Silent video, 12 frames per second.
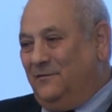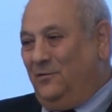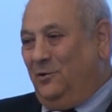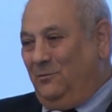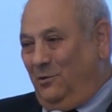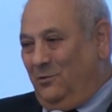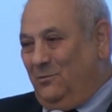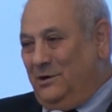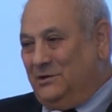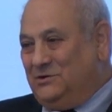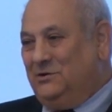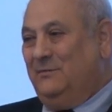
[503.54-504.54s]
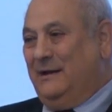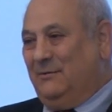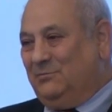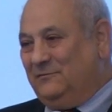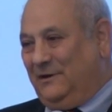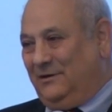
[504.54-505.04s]
World War I, tube
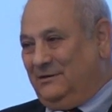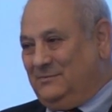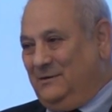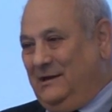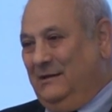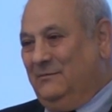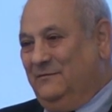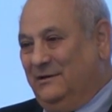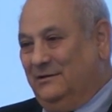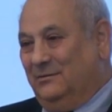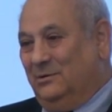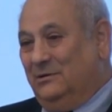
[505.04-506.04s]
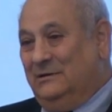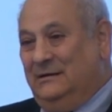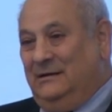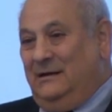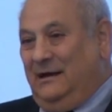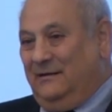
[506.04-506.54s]
amplifiers became available,
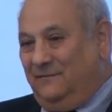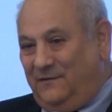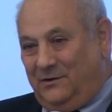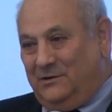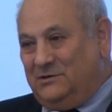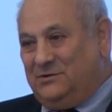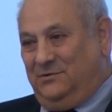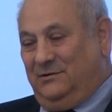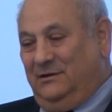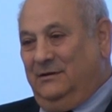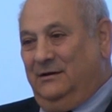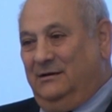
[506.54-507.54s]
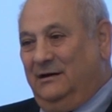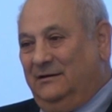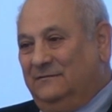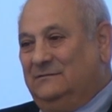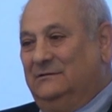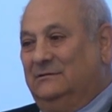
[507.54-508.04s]
and very shortly
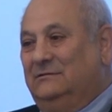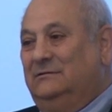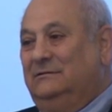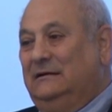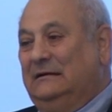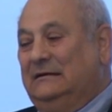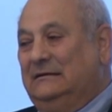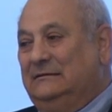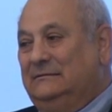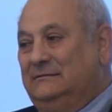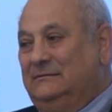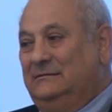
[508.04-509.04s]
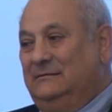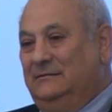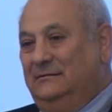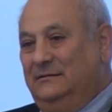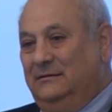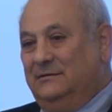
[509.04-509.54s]
thereafter,
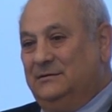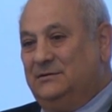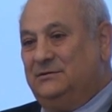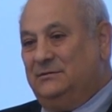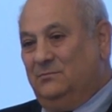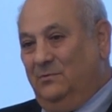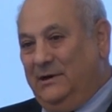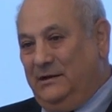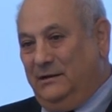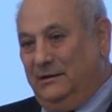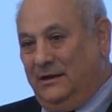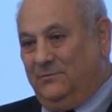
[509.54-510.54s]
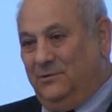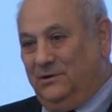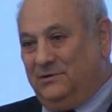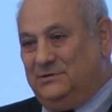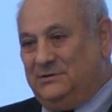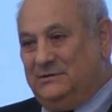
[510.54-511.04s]
these weighting
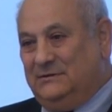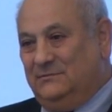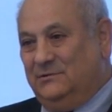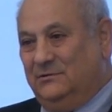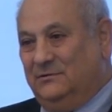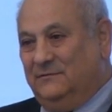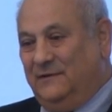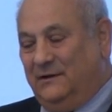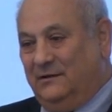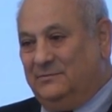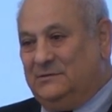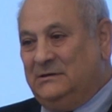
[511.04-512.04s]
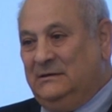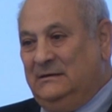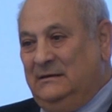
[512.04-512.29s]
networks were developed.